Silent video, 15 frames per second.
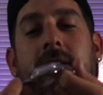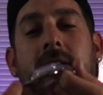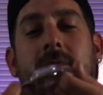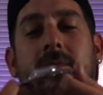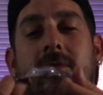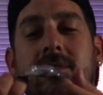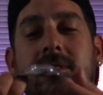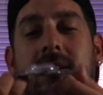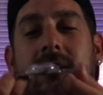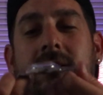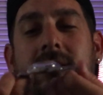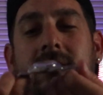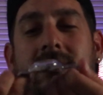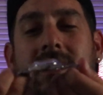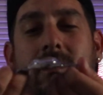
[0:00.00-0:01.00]
almost
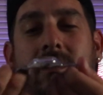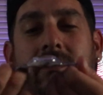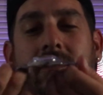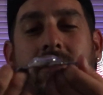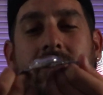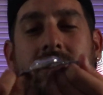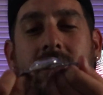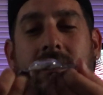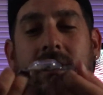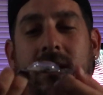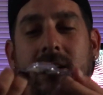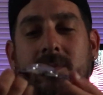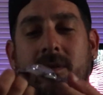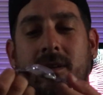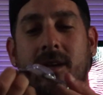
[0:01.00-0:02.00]
is the shape of an oyster
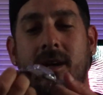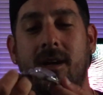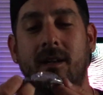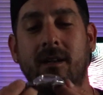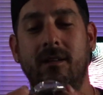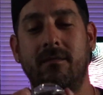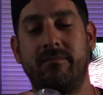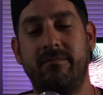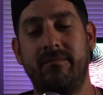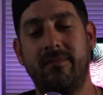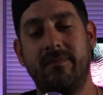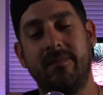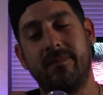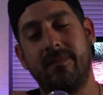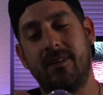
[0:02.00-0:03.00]
case, but not
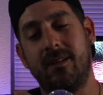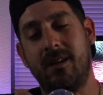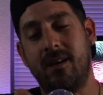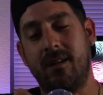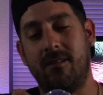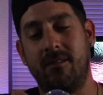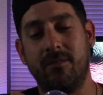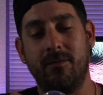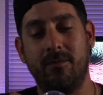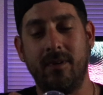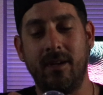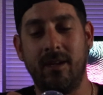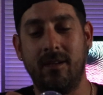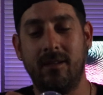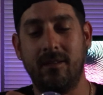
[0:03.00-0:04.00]
all the
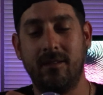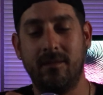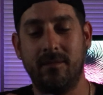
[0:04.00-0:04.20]
way.